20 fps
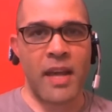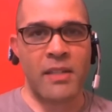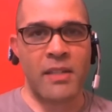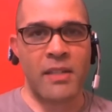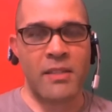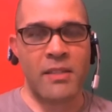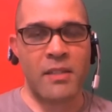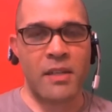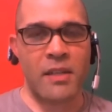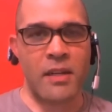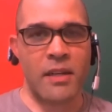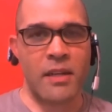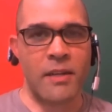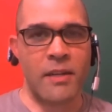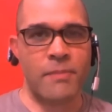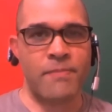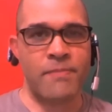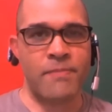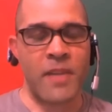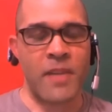as
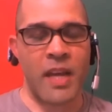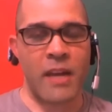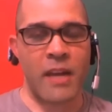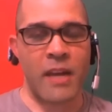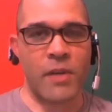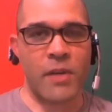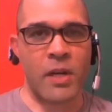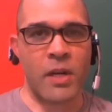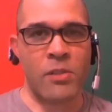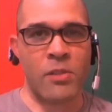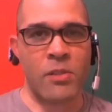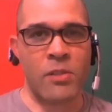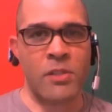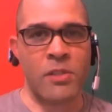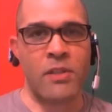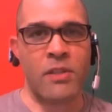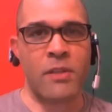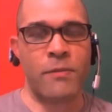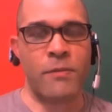kind of a culture,